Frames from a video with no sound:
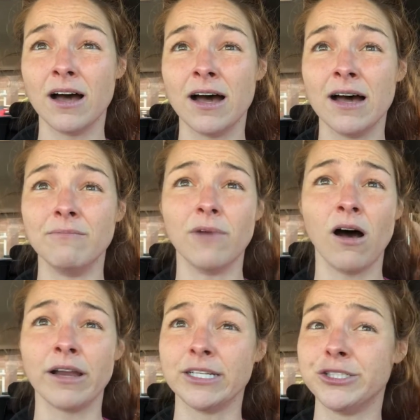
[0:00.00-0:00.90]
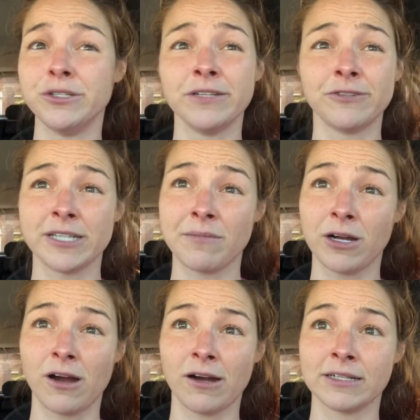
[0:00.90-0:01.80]
onto two different
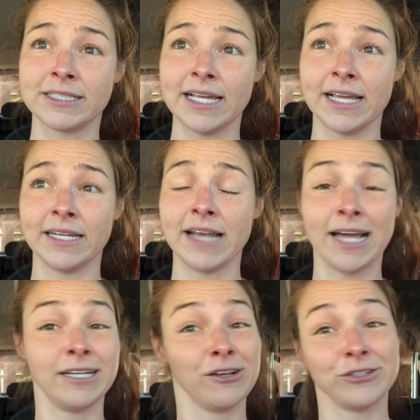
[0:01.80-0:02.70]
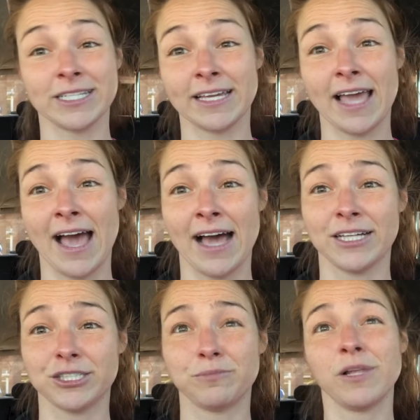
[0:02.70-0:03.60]
debit cards and $9 in
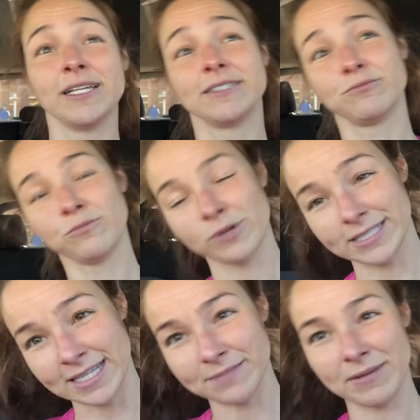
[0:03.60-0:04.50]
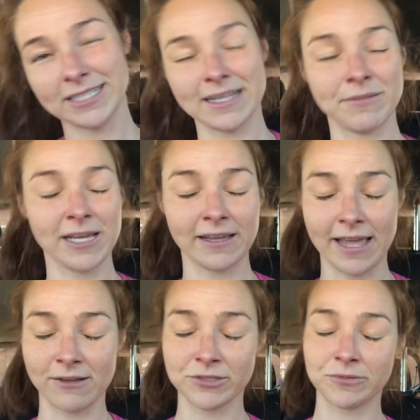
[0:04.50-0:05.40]
cash plus what's in my debit
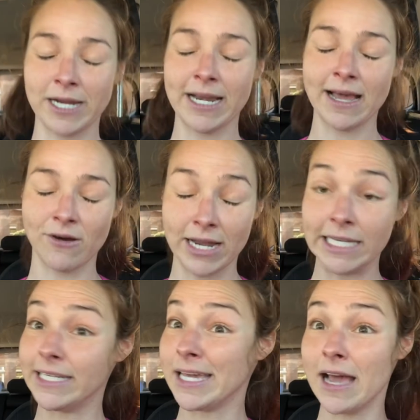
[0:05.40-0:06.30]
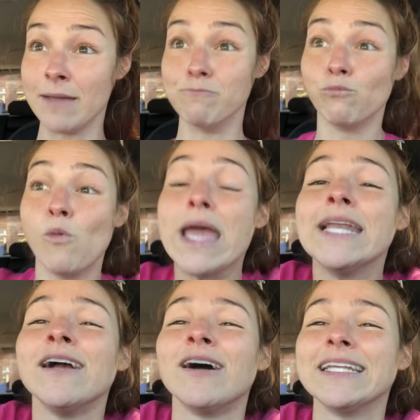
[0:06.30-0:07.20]
accounts right now. I'm
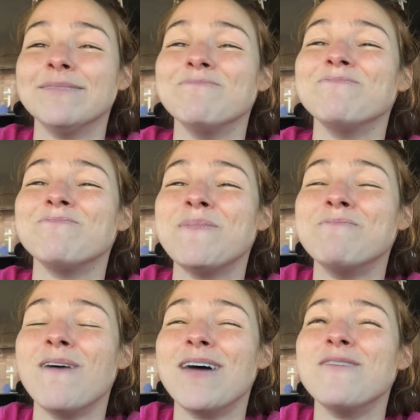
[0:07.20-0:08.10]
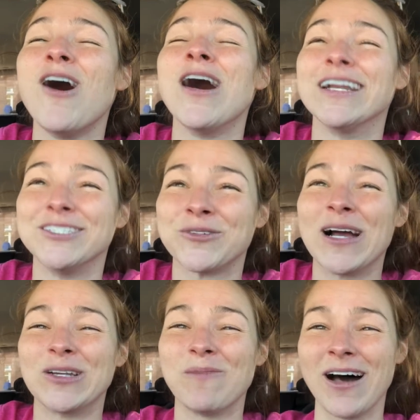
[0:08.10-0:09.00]
waiting on
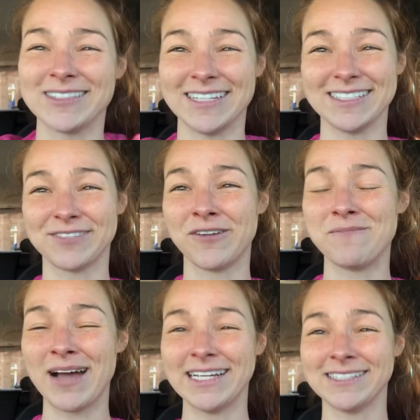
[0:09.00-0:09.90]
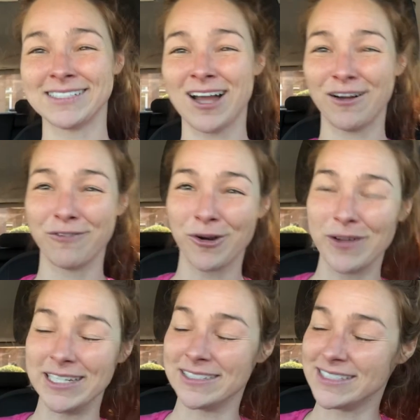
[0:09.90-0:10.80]
direct deposits from my stock photo
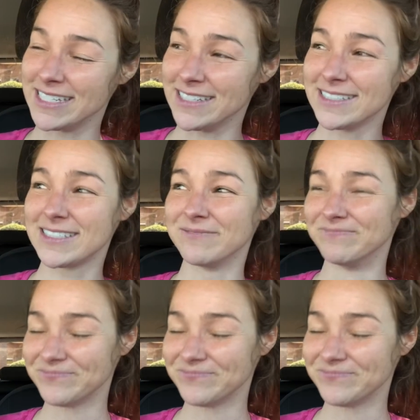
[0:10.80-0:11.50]
agencies.